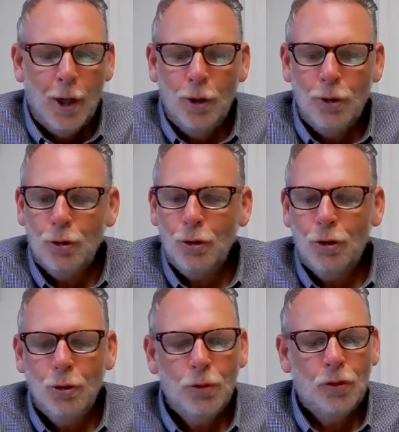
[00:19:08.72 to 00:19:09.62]
Do
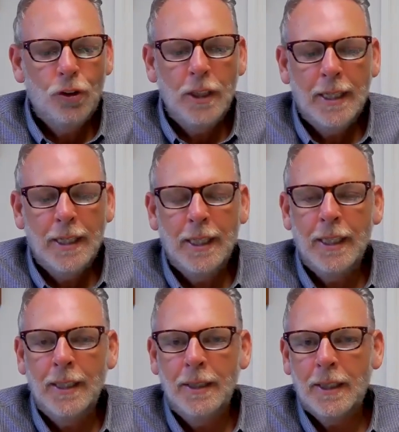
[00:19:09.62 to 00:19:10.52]
you see any
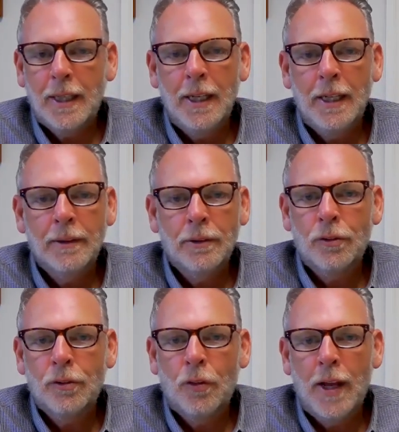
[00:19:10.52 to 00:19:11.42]

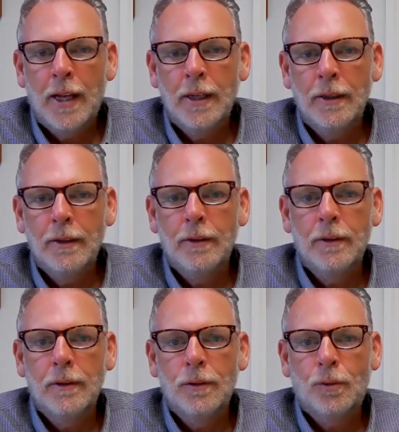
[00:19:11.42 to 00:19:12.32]
indicators that
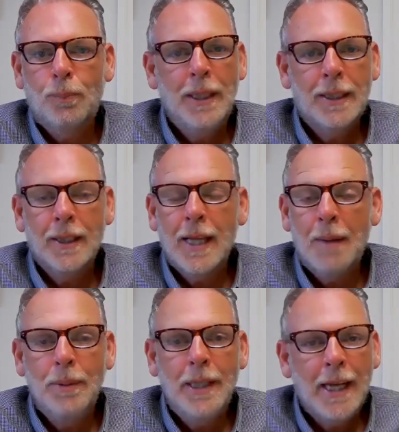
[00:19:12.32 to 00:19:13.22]
speak to
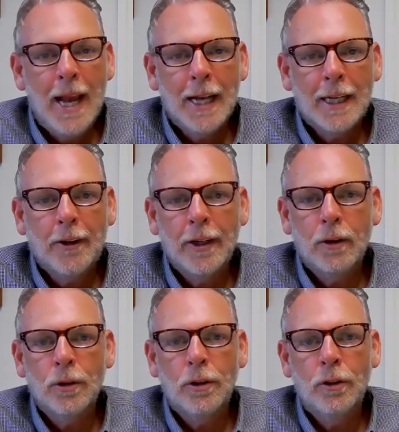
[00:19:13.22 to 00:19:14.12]
that being
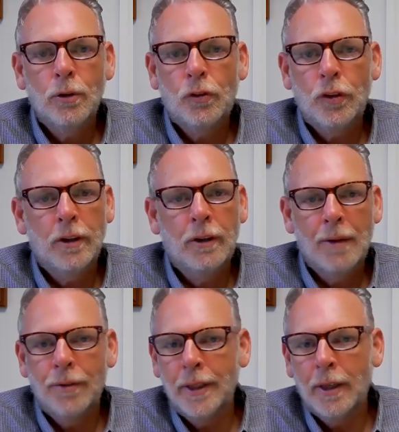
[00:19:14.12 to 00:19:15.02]
accurate, or do you see a
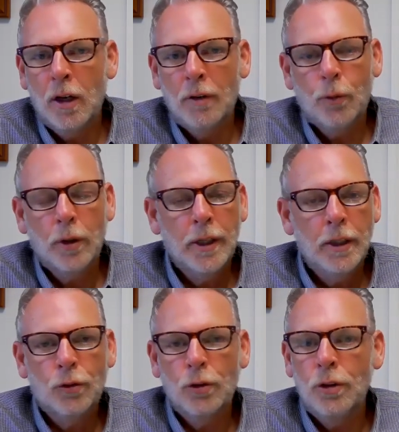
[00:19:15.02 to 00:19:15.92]
leveling off where it
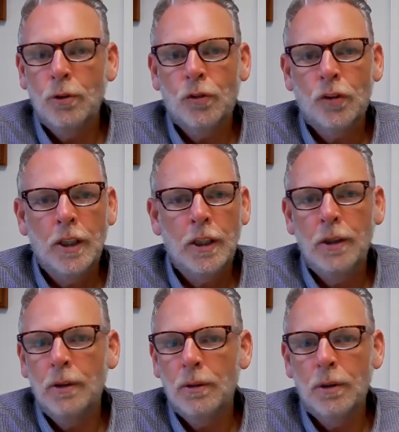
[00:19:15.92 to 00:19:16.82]
is, or do you
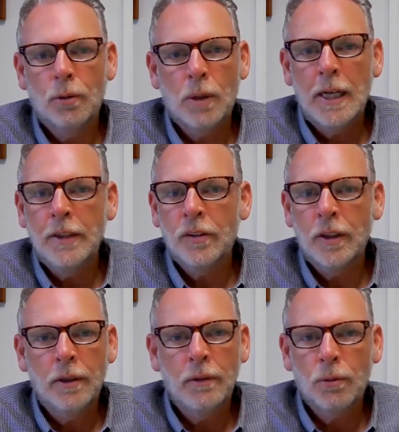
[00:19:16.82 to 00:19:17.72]
see a
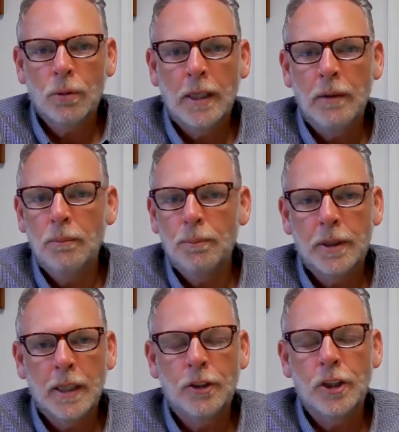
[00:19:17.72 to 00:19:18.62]
rising rate
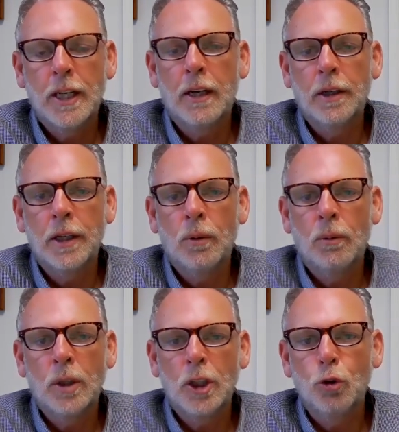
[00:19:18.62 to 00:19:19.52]
potentiality?
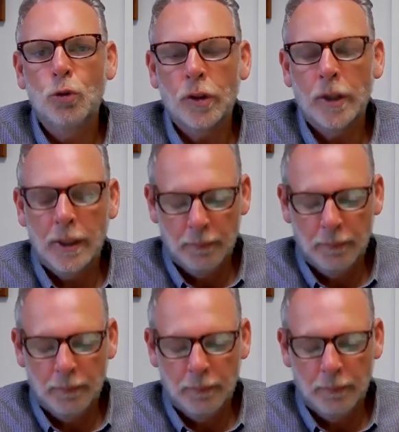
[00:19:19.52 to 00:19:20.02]
What do you see?